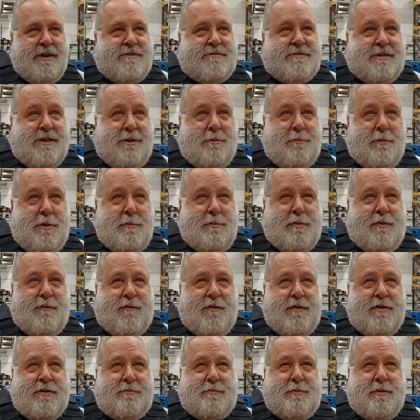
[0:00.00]
except it won't be
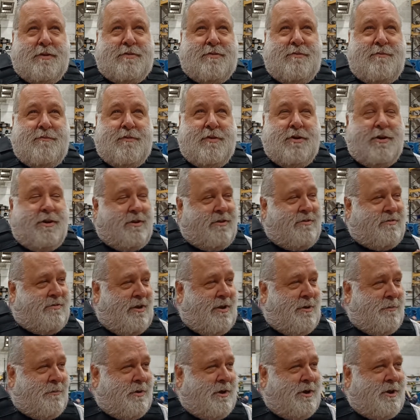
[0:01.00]
first person view
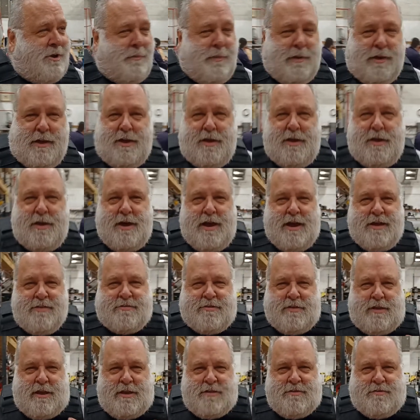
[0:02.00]
because I'm going to be
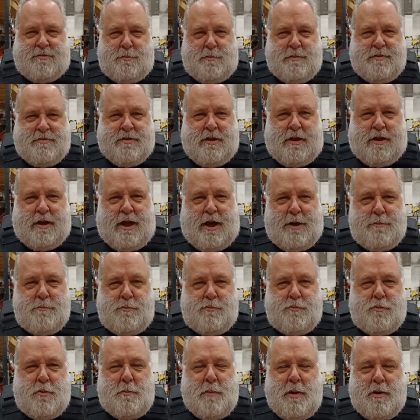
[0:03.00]
it's almost like
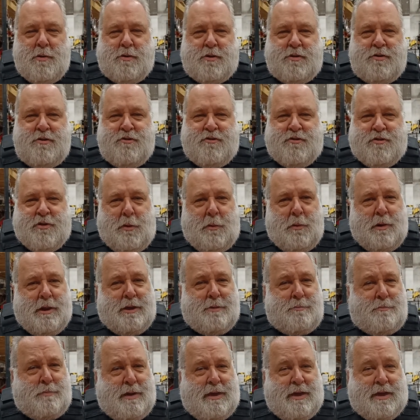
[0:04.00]
I'm remote
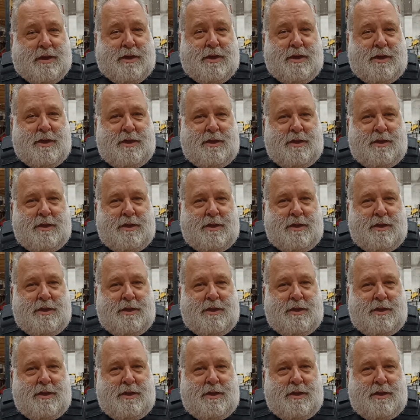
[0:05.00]
controlling me.